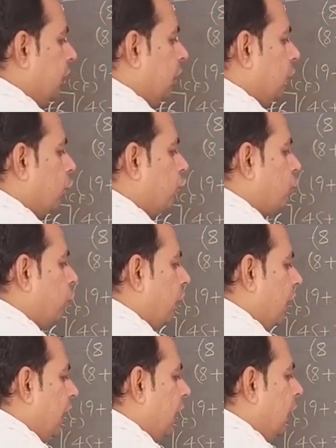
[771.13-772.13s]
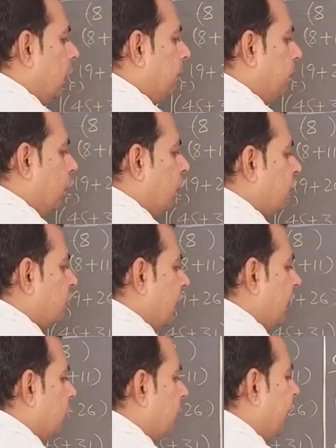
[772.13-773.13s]
equals to L plus
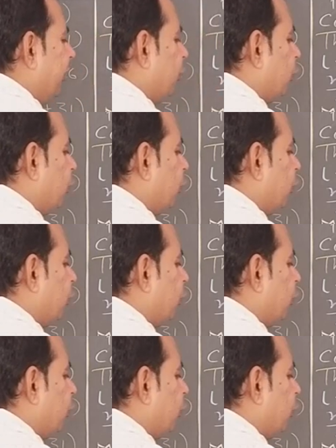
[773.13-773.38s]
n by 2